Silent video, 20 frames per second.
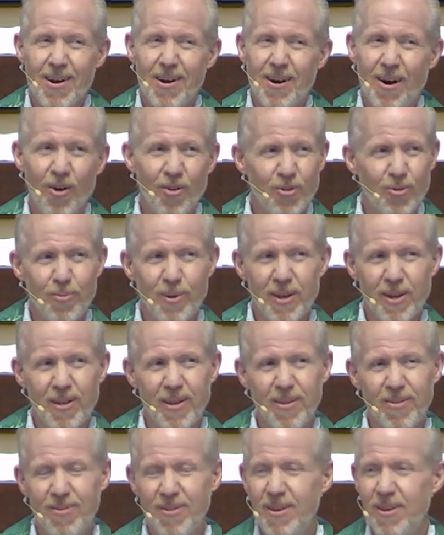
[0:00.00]

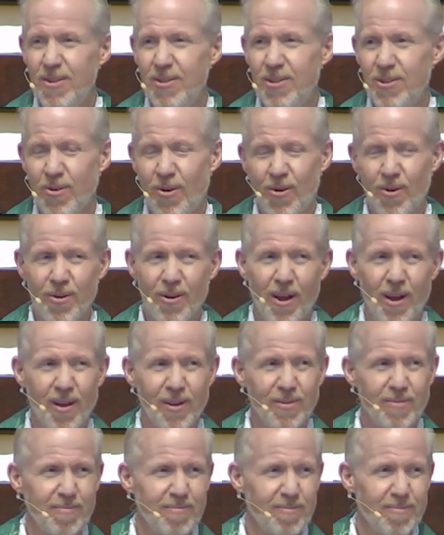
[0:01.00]
ultimately, these are not
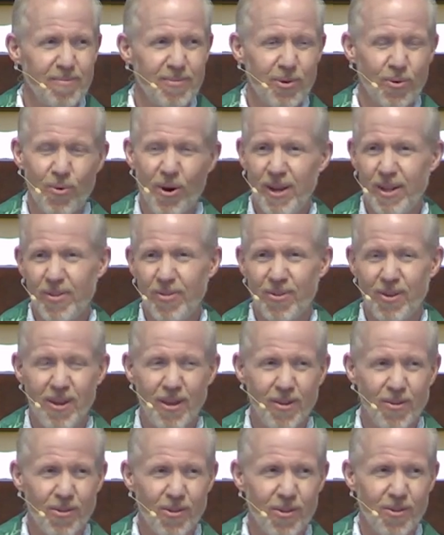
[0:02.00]
the right
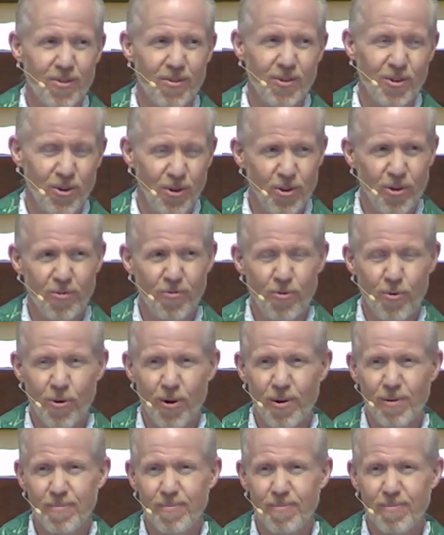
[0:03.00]
things to look for.